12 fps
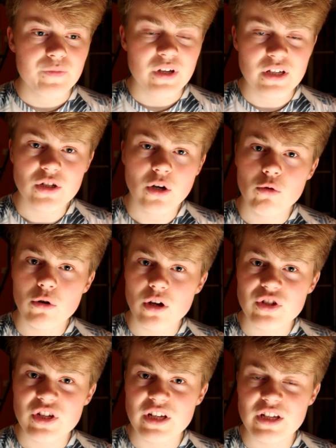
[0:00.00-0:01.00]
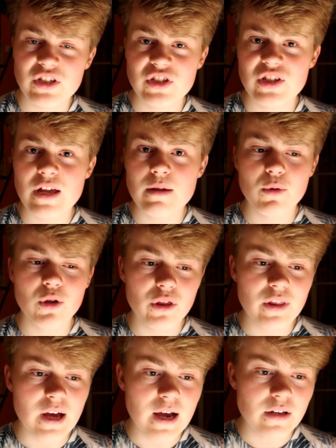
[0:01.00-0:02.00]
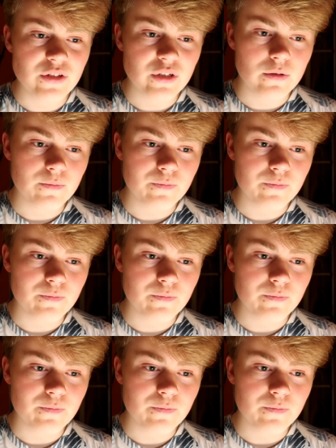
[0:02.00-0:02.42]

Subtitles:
He told us in his statement that